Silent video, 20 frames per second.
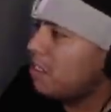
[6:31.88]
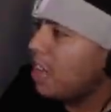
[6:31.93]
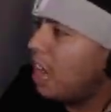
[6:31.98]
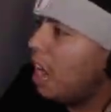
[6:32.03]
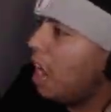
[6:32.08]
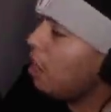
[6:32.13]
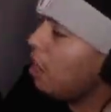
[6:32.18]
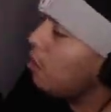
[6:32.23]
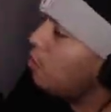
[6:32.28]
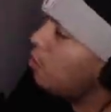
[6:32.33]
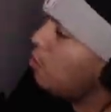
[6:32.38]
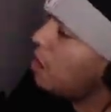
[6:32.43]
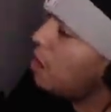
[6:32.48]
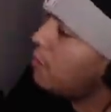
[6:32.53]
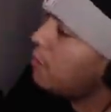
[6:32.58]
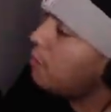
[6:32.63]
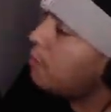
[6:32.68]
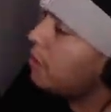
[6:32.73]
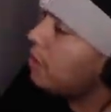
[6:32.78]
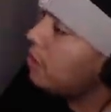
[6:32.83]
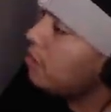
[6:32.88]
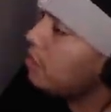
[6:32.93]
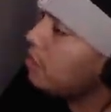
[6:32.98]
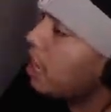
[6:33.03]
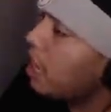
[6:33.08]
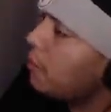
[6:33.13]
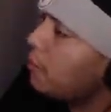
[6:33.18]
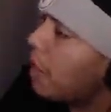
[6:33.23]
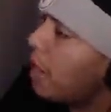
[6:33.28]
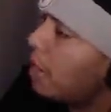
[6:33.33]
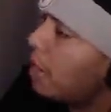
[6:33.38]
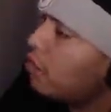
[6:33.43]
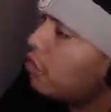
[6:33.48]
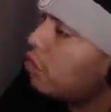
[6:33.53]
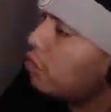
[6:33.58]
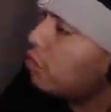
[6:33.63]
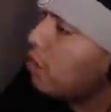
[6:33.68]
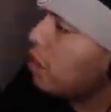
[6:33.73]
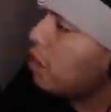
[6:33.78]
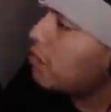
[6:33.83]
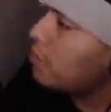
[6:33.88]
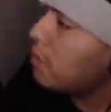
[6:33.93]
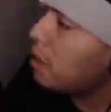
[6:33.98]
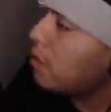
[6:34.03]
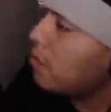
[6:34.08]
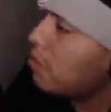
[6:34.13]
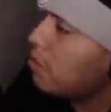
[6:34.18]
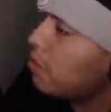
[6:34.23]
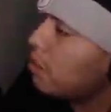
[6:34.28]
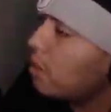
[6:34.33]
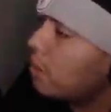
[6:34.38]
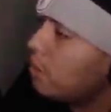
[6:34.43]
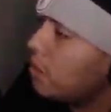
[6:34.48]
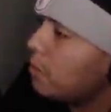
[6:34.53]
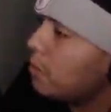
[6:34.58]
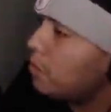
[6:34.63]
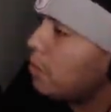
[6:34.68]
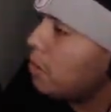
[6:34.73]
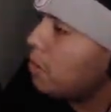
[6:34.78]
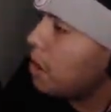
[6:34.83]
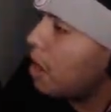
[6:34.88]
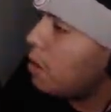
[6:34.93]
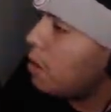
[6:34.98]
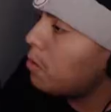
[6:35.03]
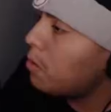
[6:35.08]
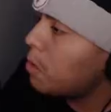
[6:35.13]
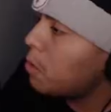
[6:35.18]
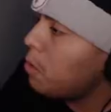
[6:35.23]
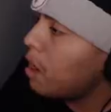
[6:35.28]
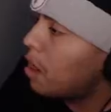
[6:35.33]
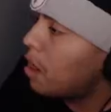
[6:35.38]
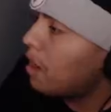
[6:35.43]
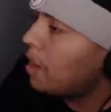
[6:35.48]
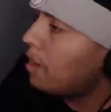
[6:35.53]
I don't know why, but this game actually reminds me of something, bro. I don't know why.